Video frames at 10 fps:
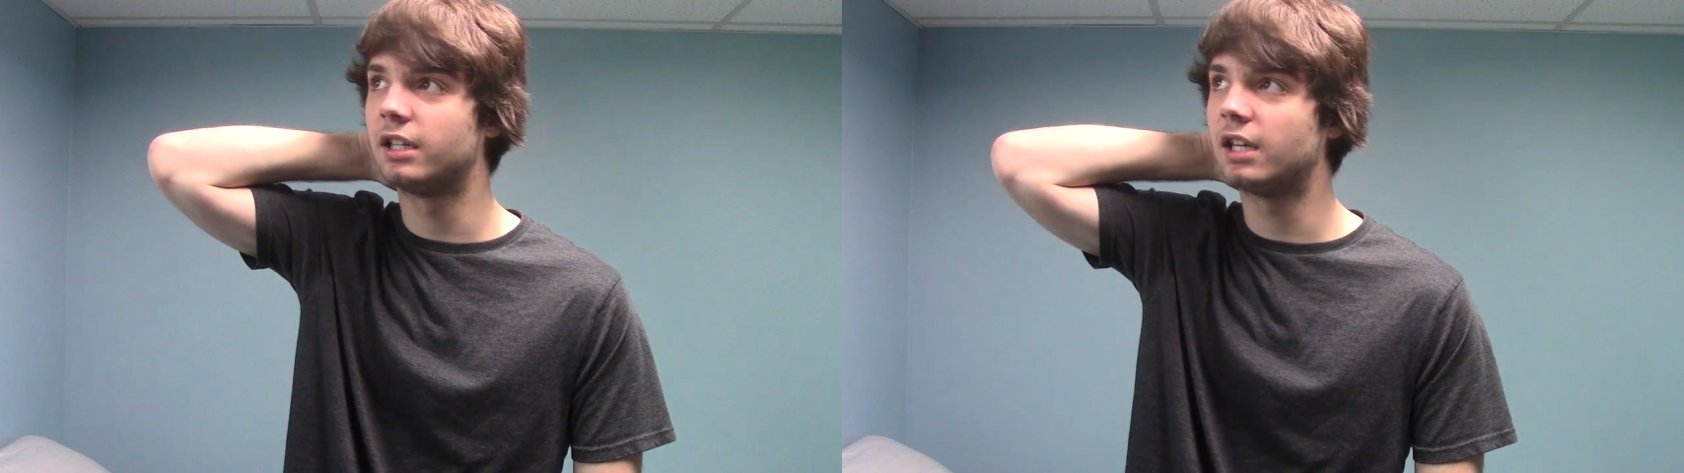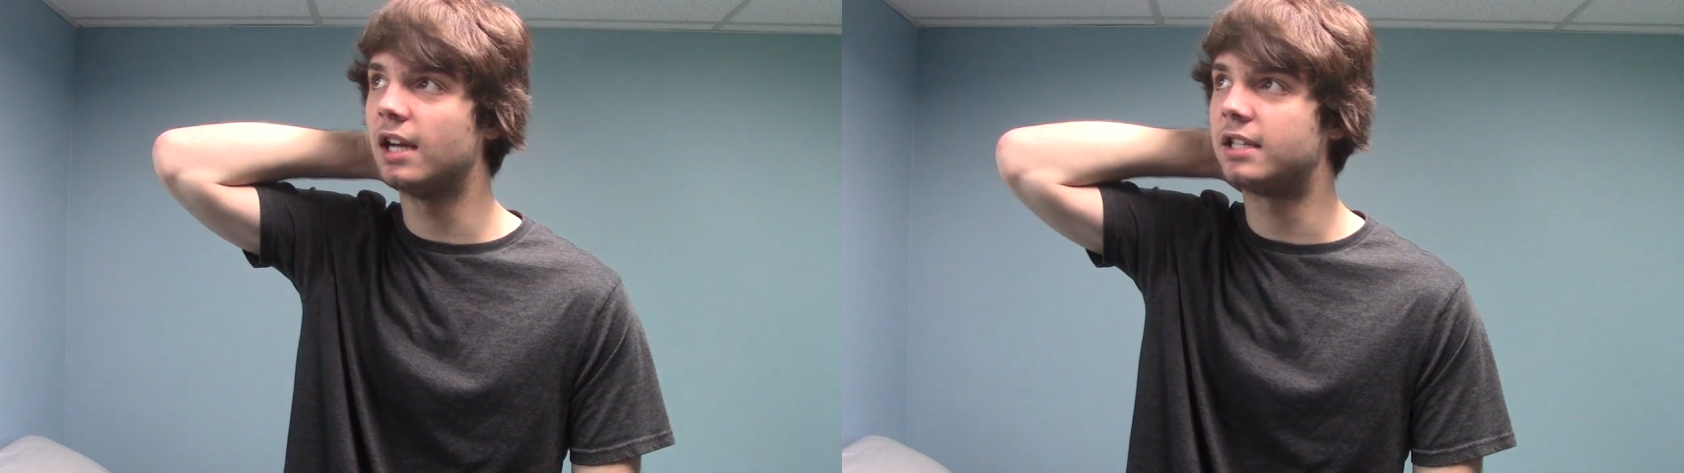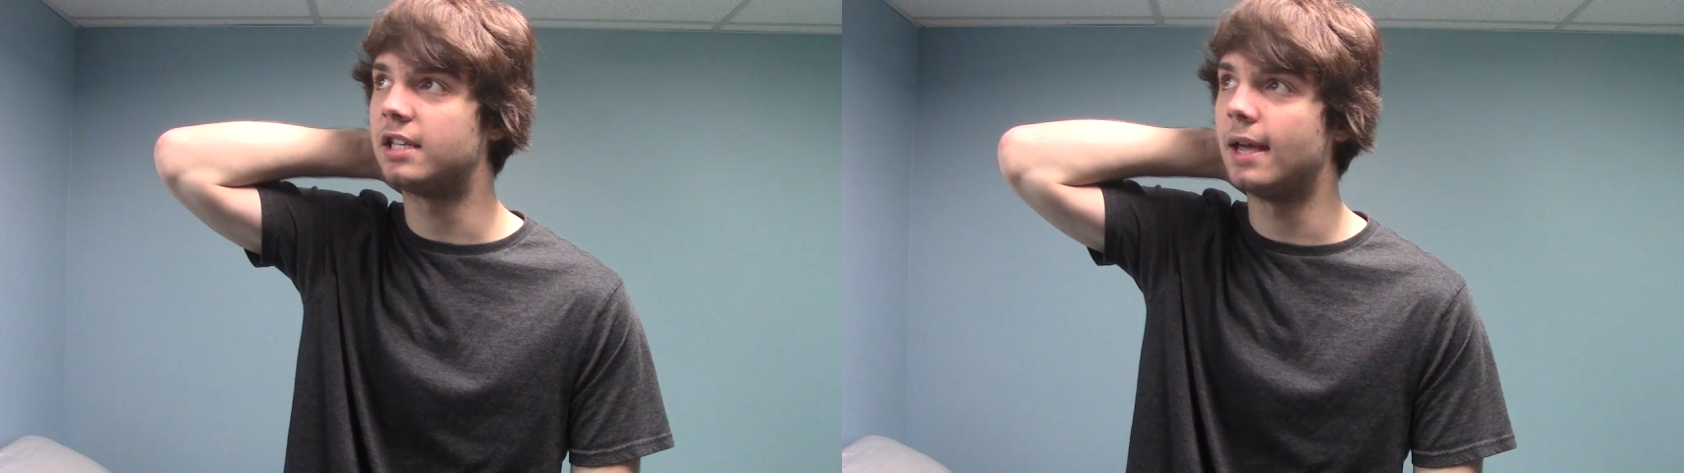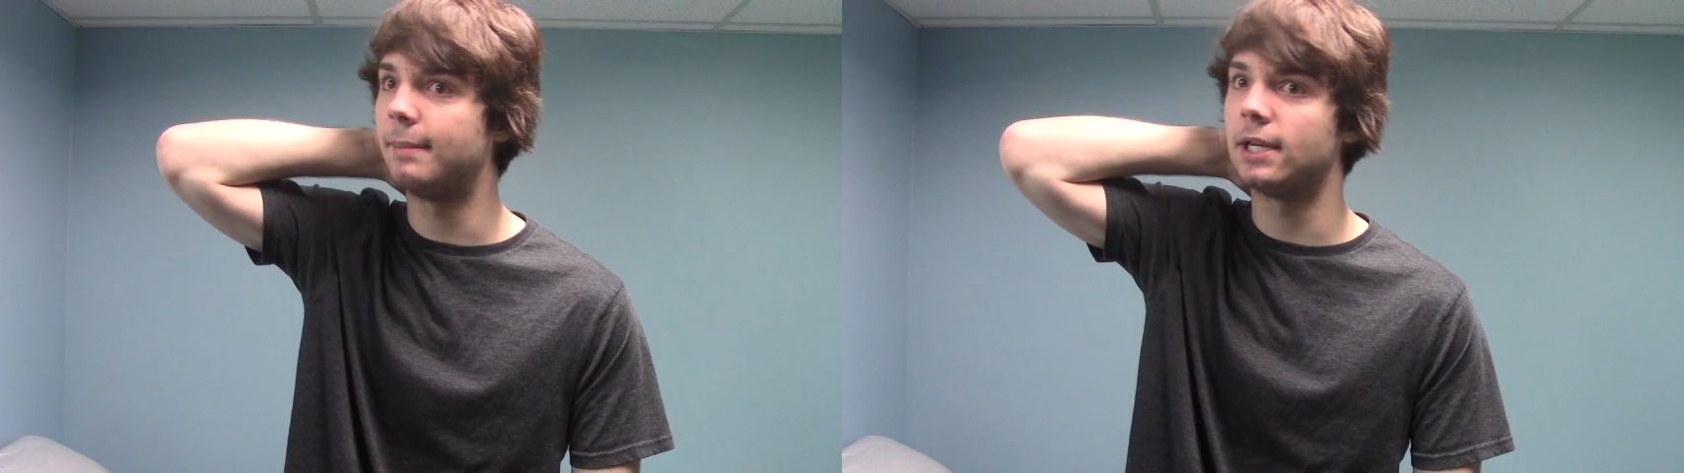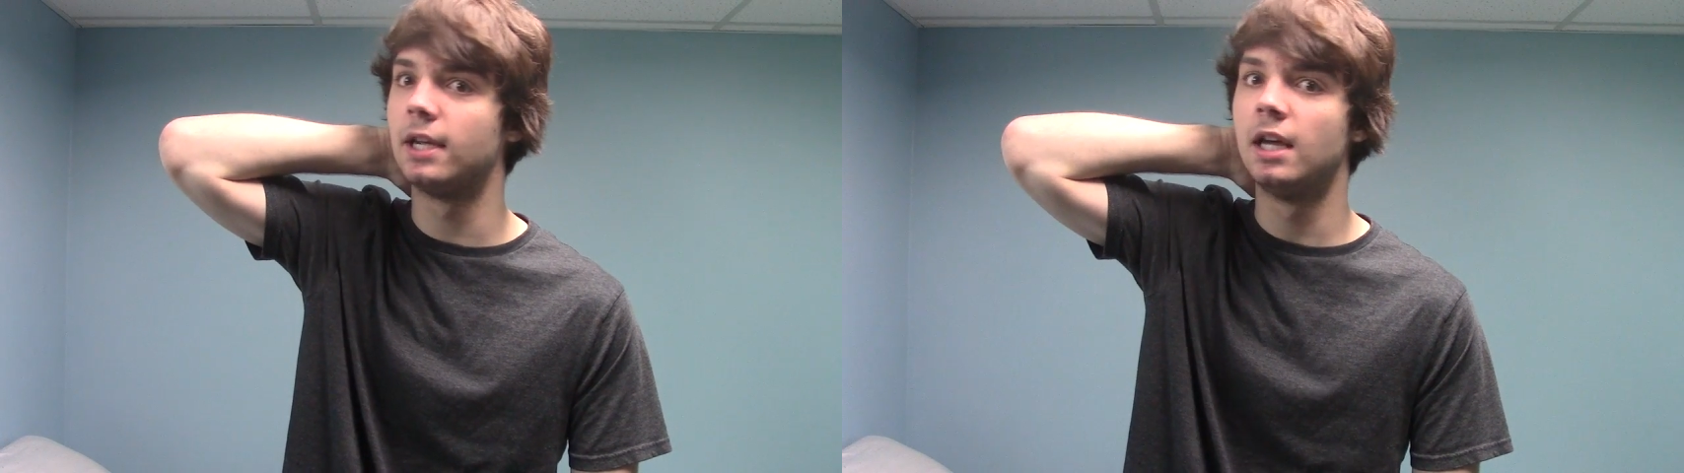God damn
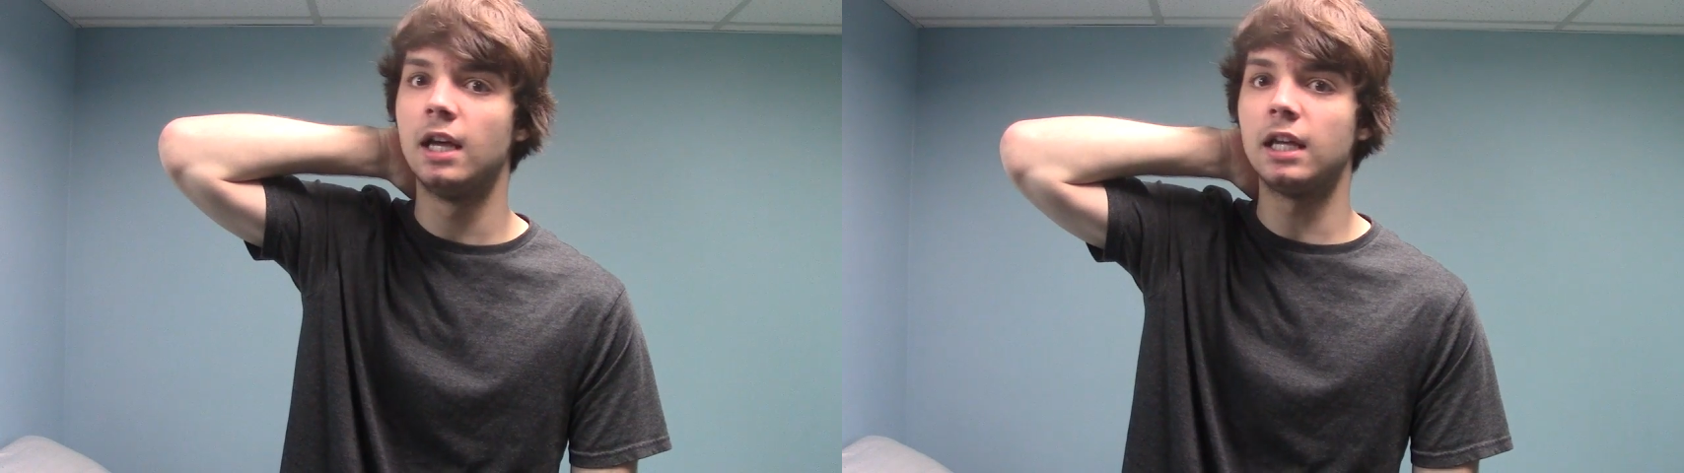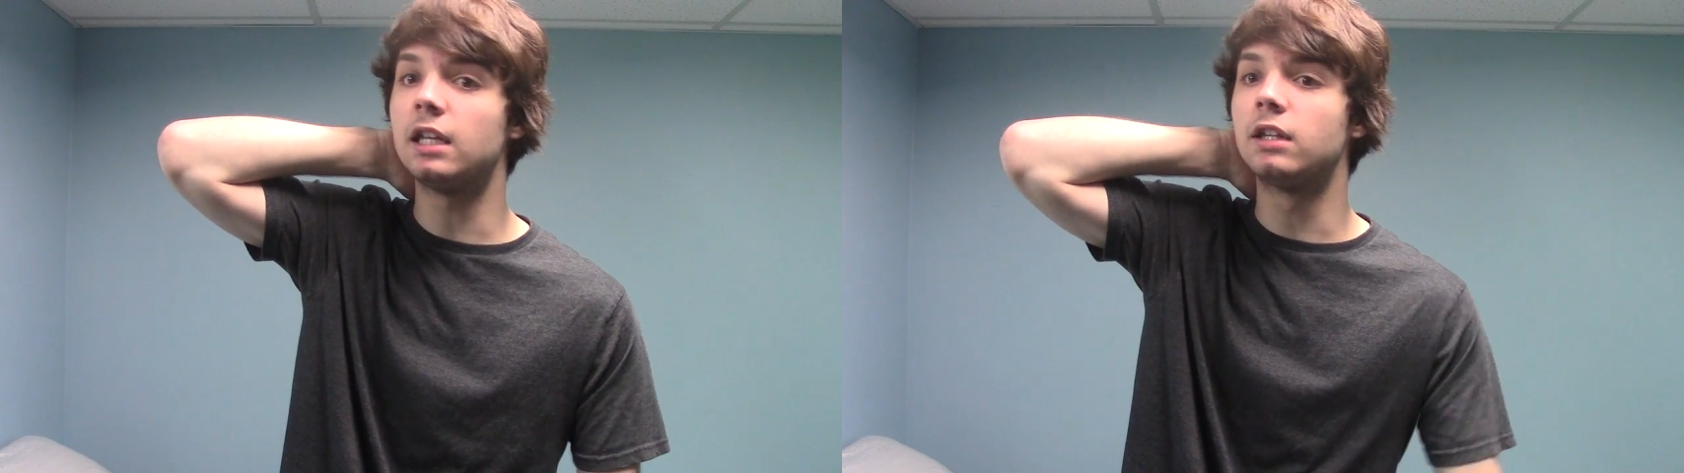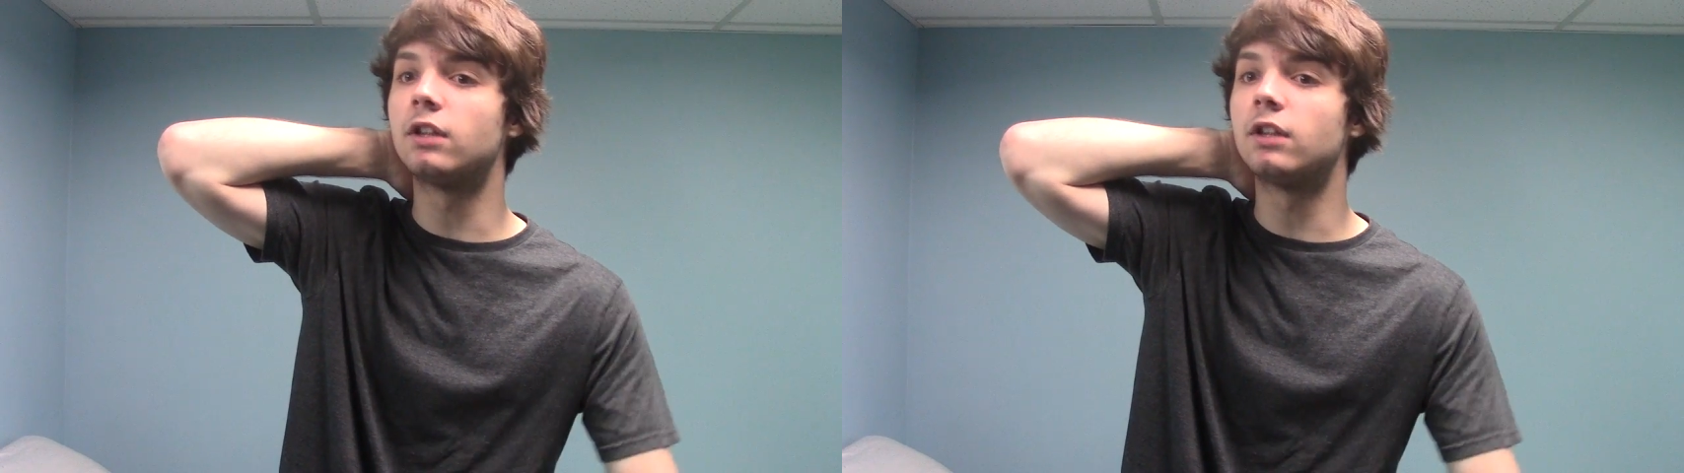it. He,